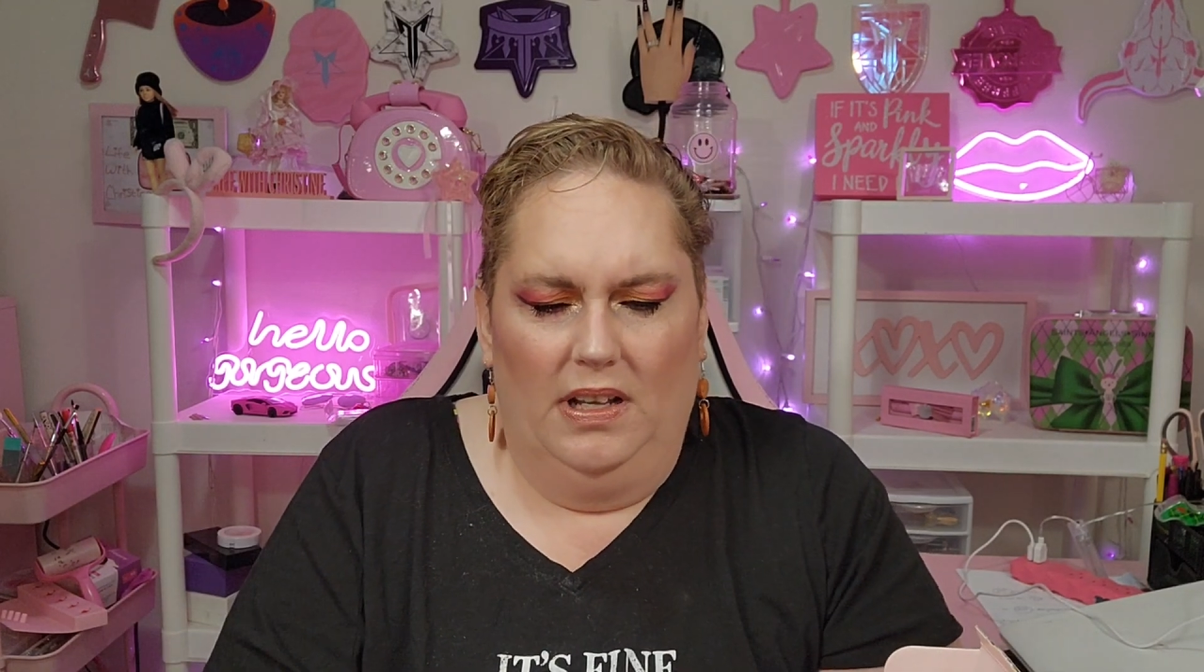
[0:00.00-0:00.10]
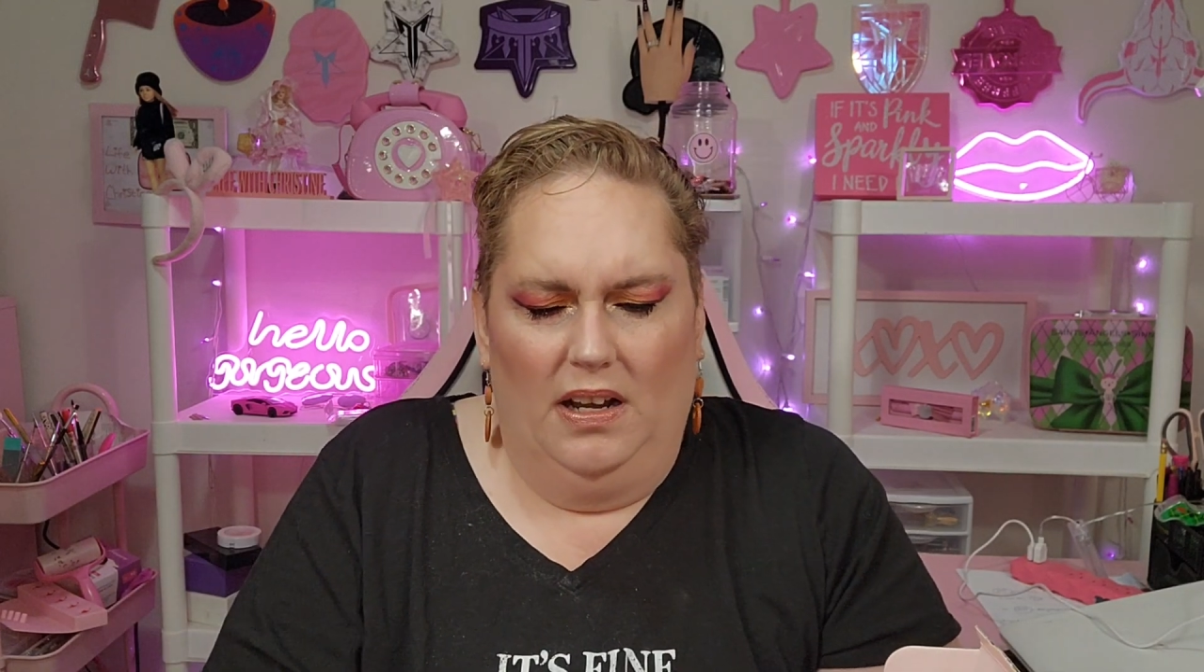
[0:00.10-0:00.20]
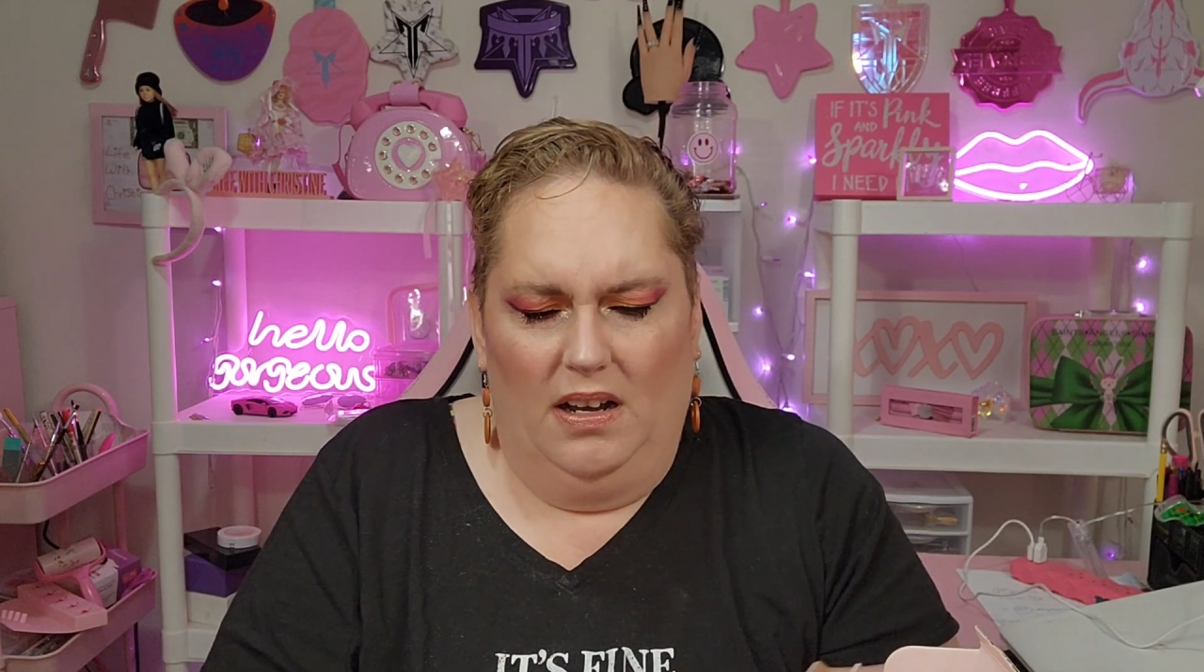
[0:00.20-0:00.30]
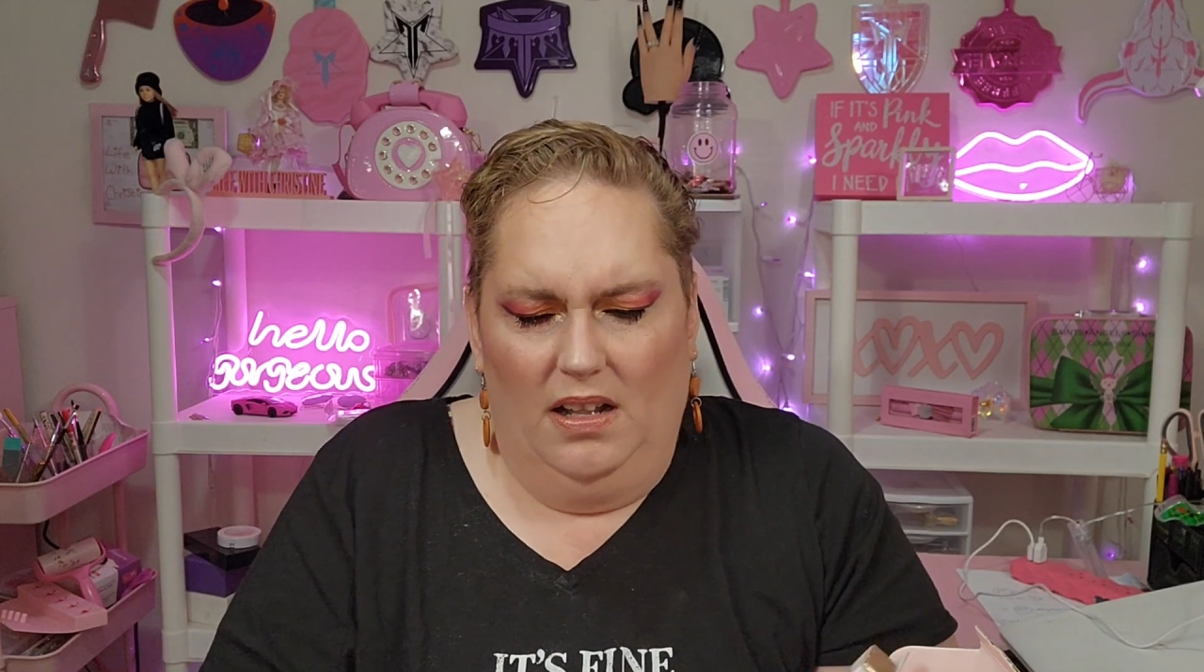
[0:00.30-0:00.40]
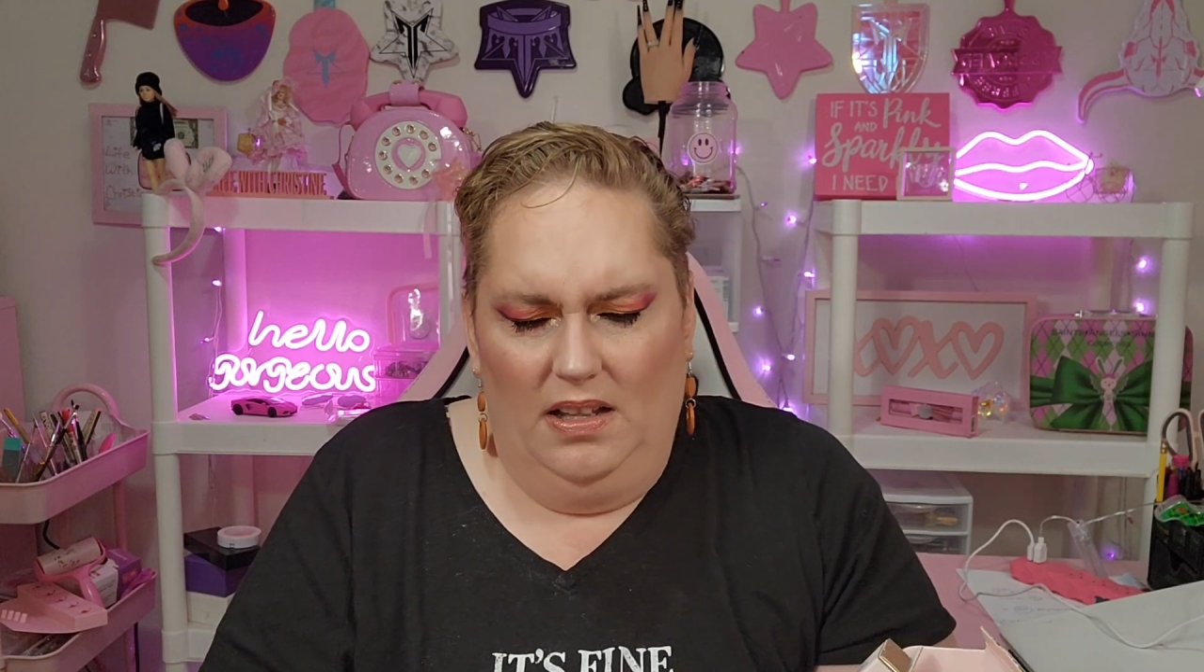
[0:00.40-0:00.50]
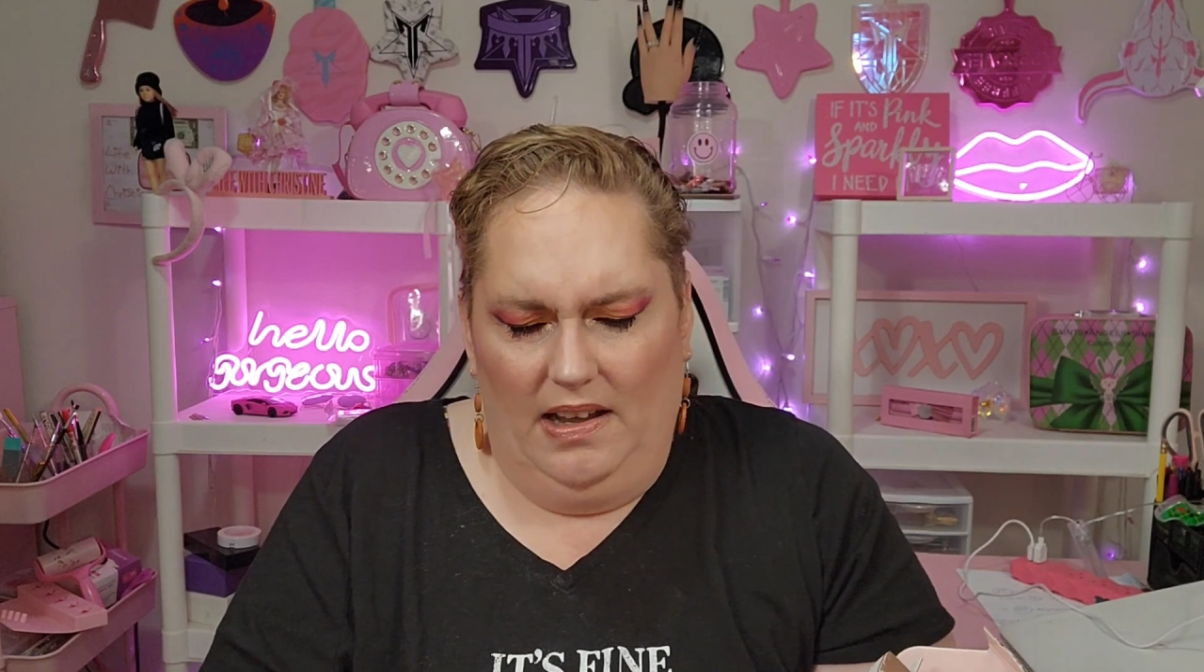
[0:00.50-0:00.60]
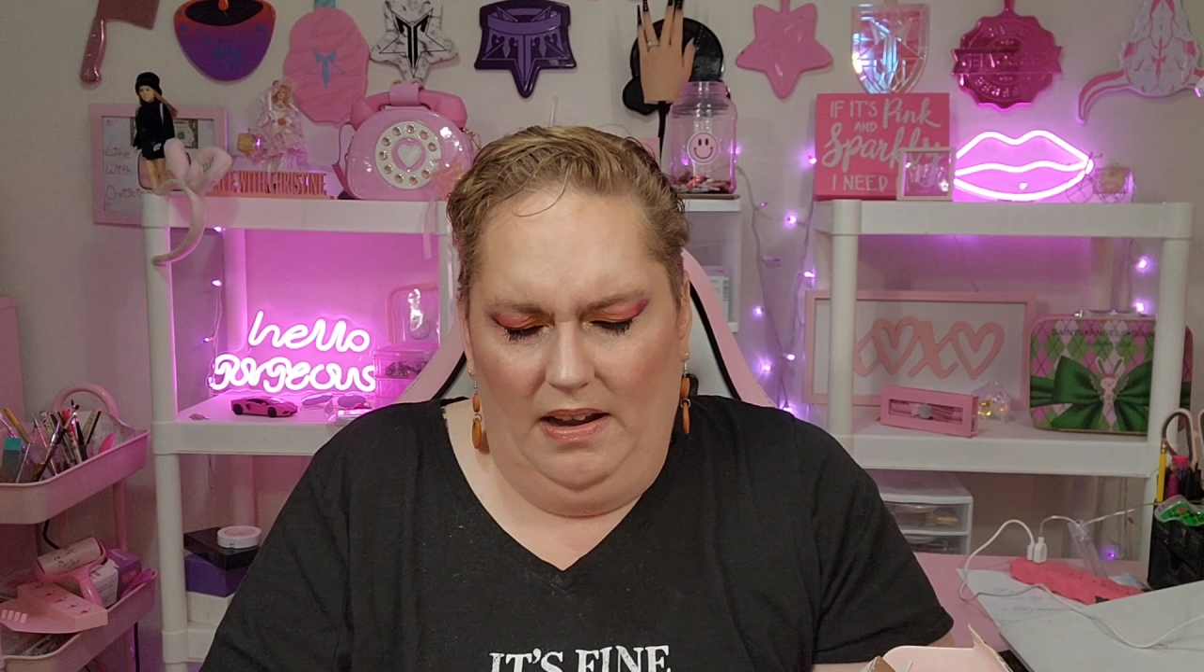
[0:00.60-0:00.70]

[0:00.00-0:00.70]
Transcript: Are they all